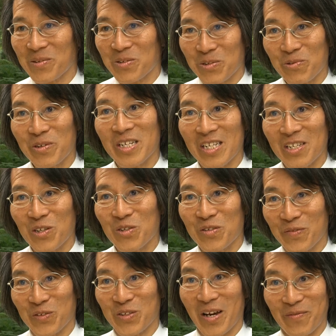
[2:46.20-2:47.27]
was really
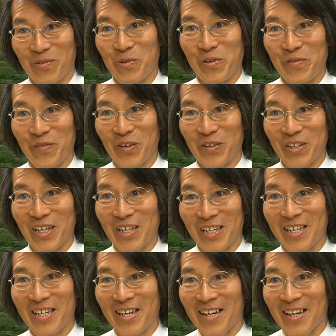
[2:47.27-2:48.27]
useful to have a roof on early